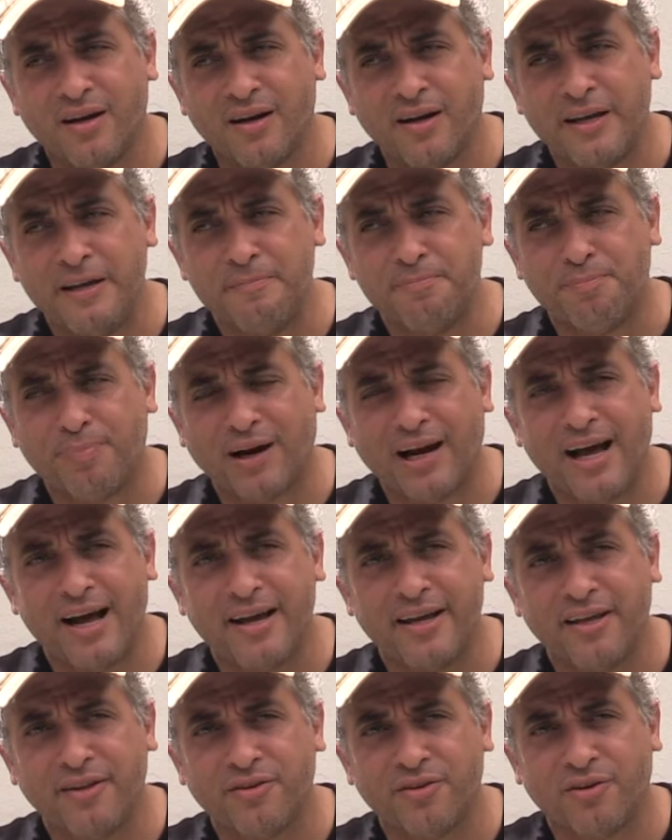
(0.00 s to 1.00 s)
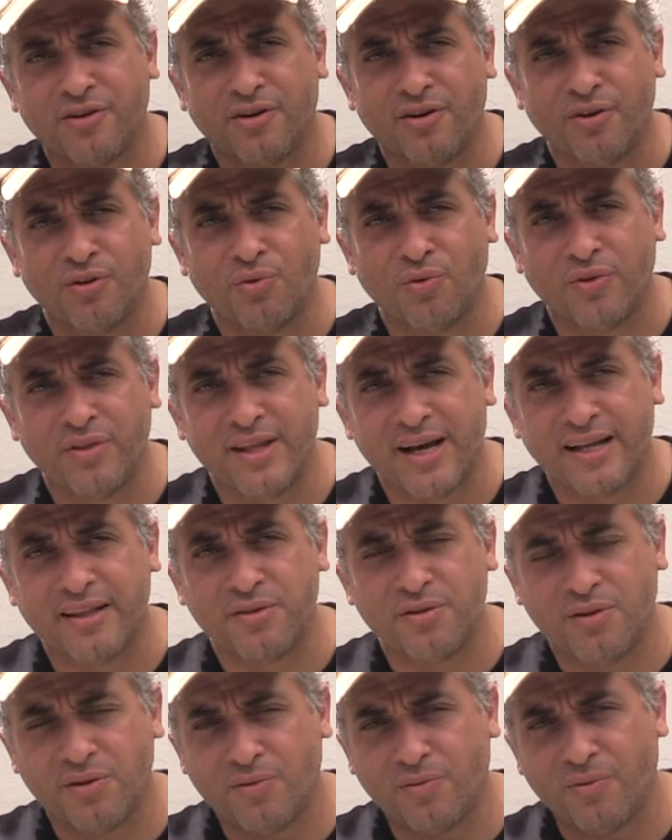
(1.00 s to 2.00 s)
imply on that
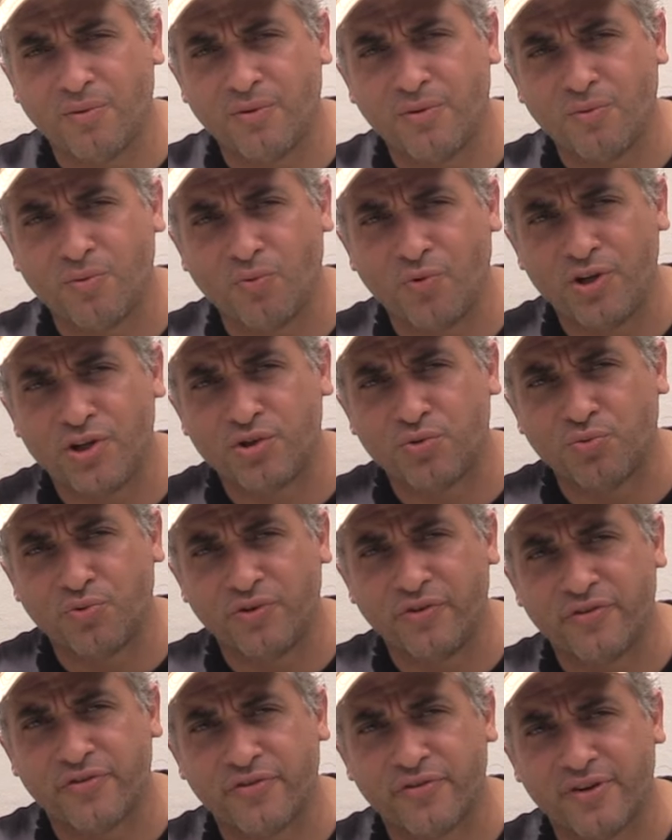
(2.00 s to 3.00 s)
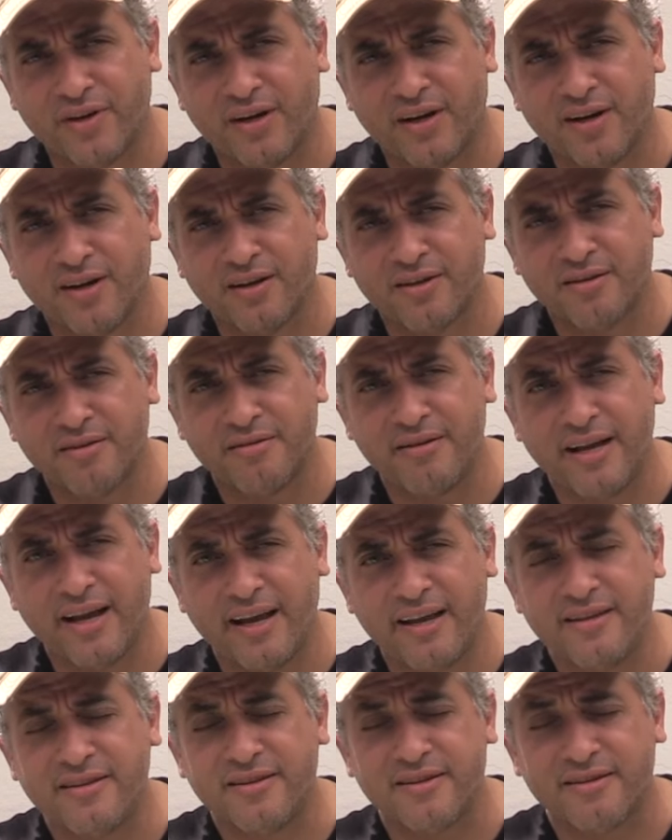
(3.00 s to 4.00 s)
which was created.